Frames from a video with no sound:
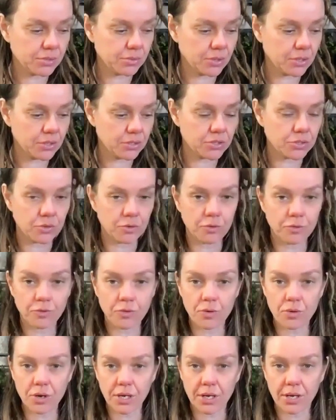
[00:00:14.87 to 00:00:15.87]
We're going to do a
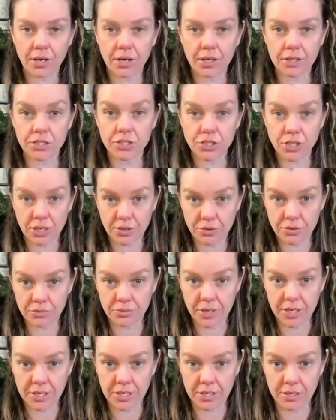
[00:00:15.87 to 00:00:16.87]
4-card shadow
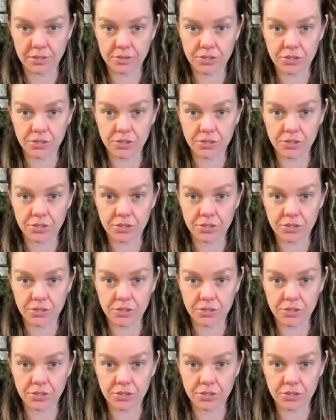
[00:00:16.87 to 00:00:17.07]
reading.